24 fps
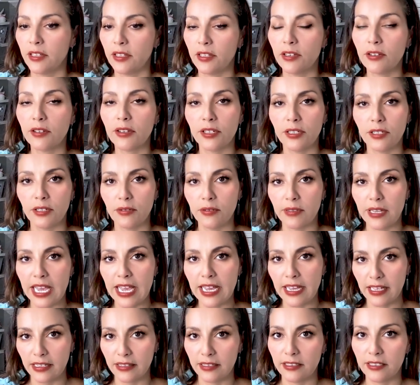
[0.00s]
you could do
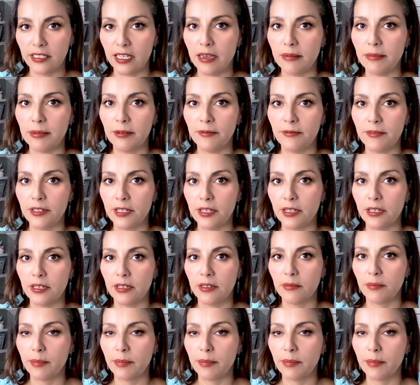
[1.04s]
that at the top of the